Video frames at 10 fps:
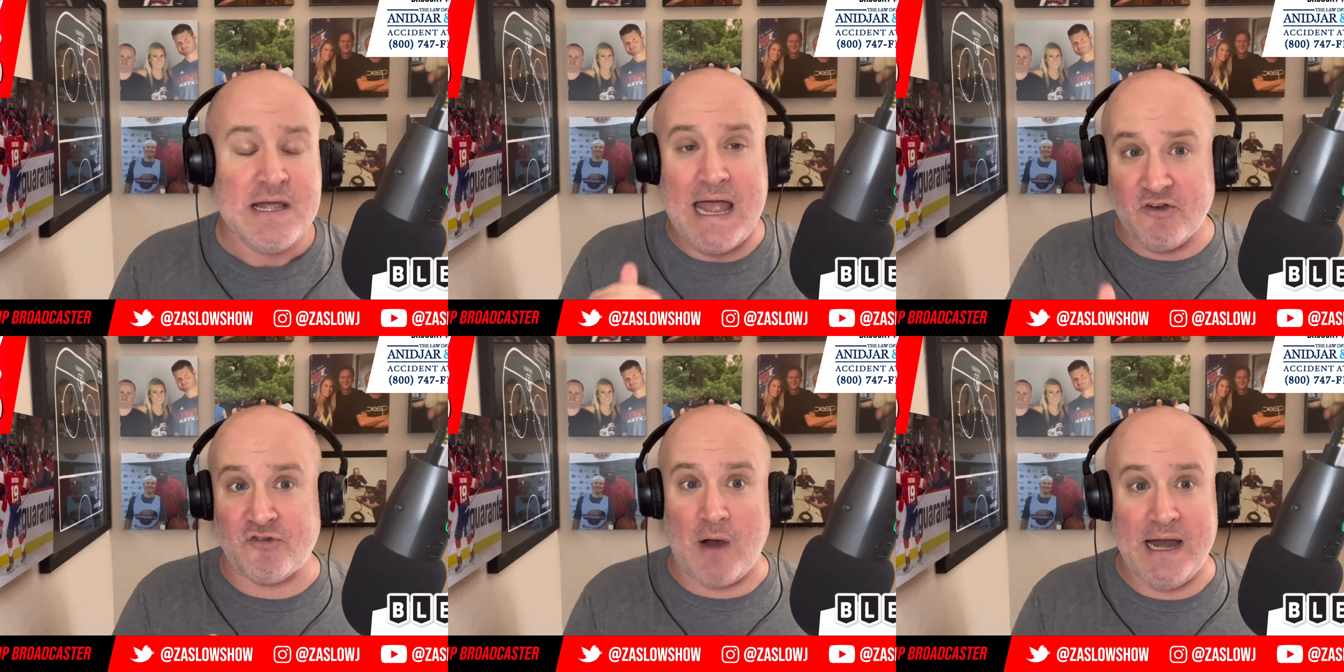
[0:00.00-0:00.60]
And
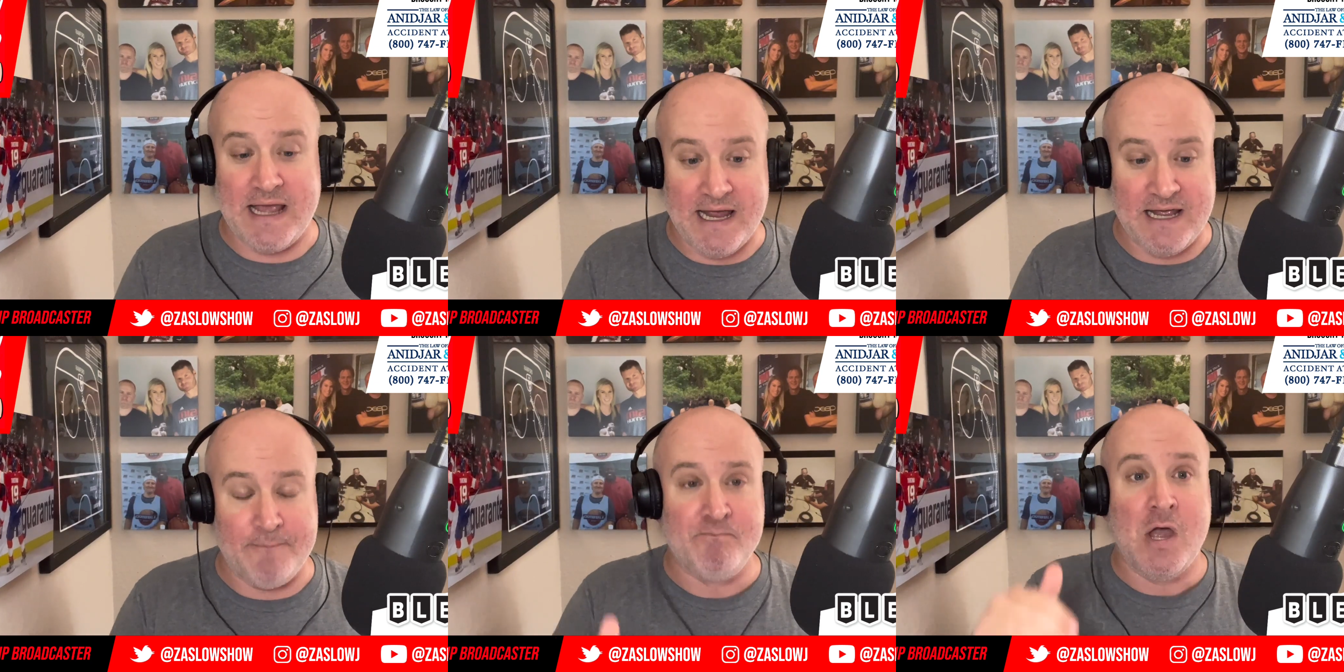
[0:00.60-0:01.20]
trying to hit
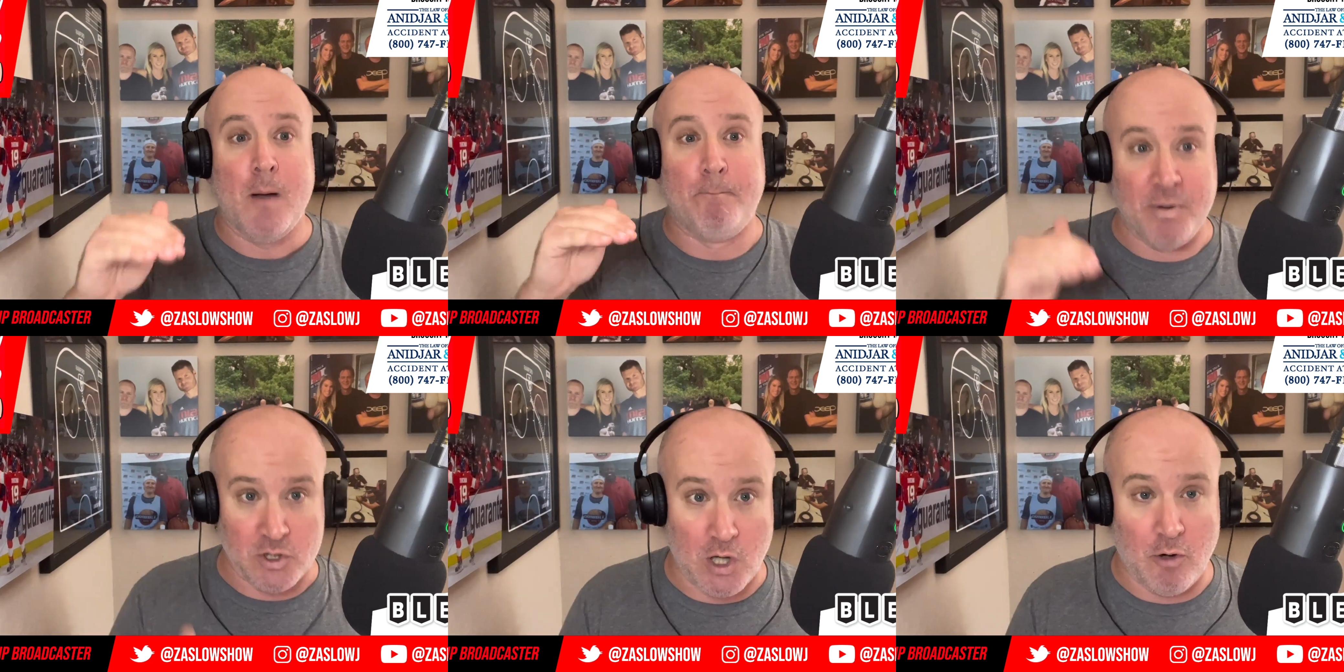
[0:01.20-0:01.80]
him
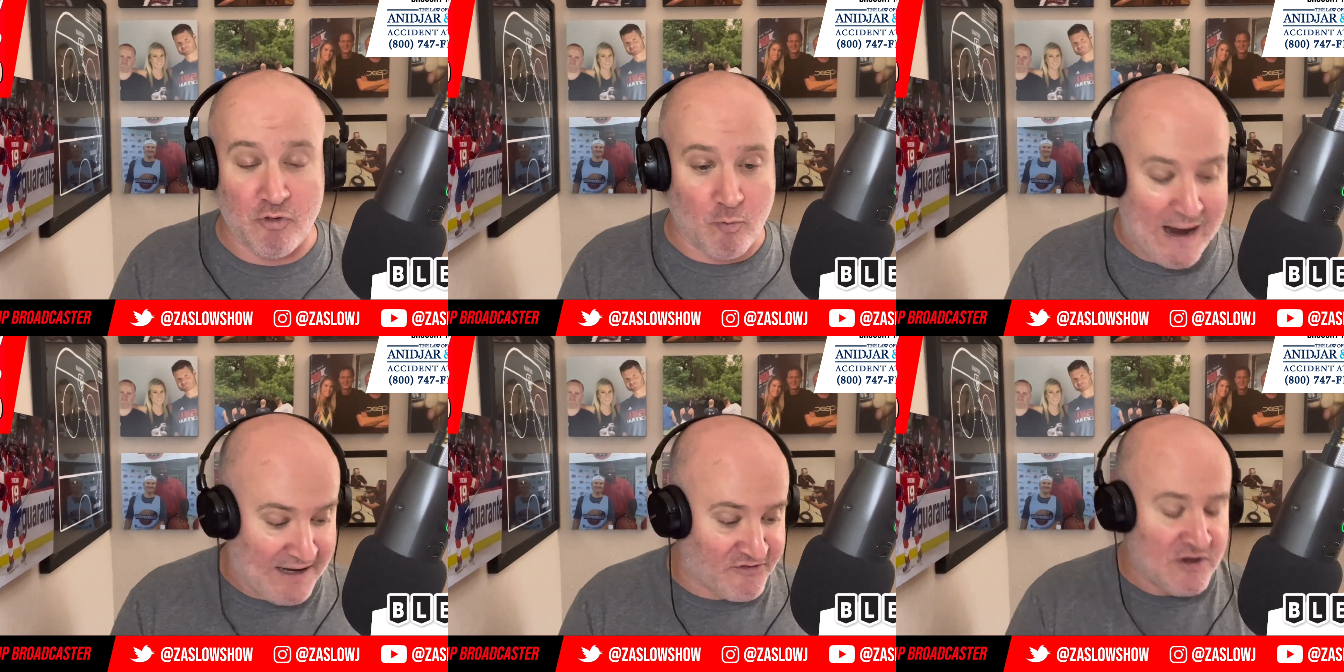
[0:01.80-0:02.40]
below the
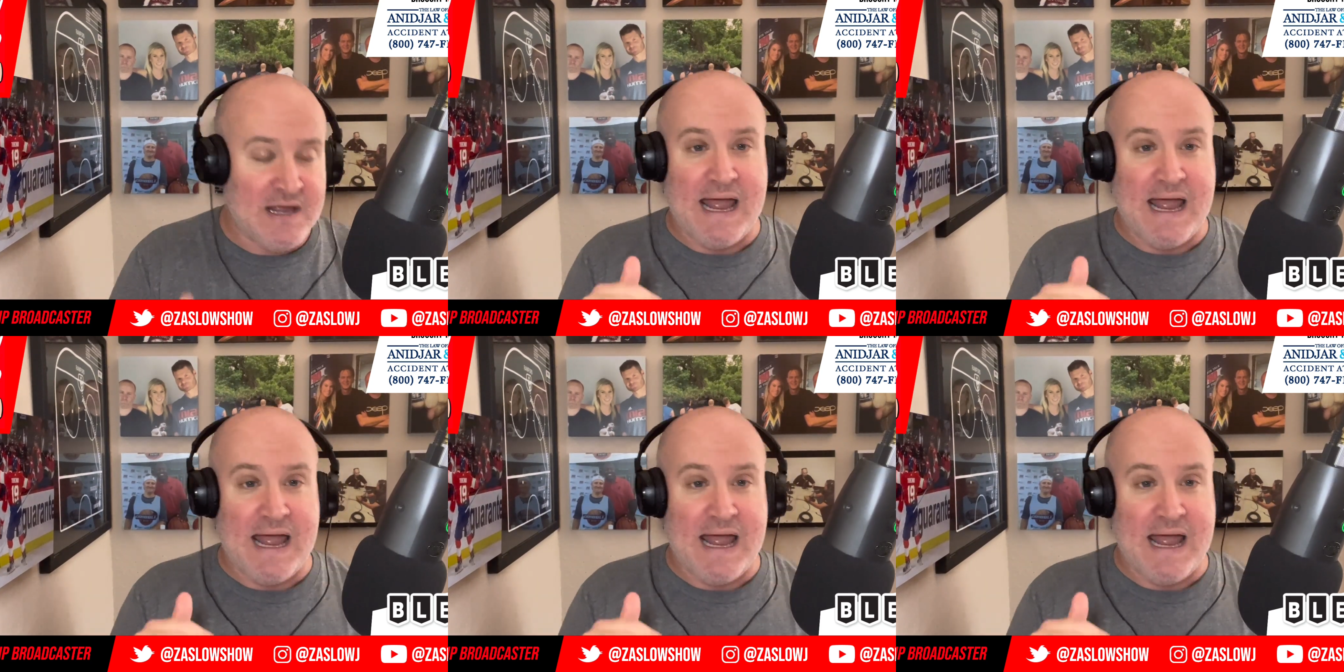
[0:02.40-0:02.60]
waist.